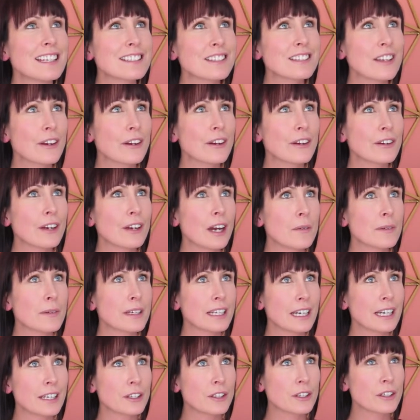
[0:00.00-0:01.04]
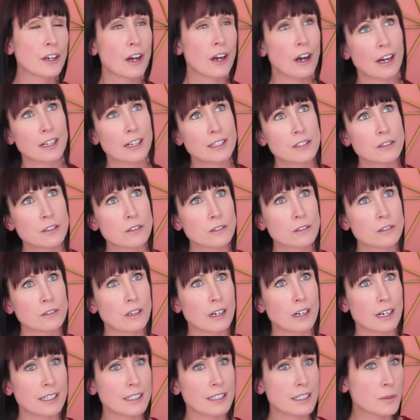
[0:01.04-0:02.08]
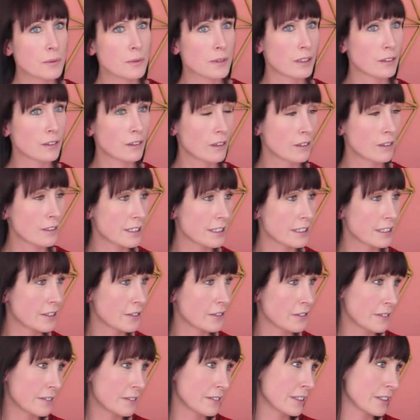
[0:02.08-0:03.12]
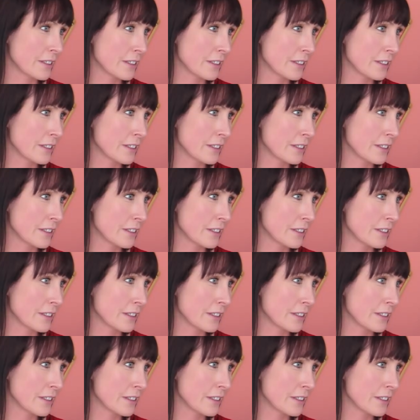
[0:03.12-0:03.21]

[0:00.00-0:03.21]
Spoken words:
So I mean, at high school, I just went along, did the,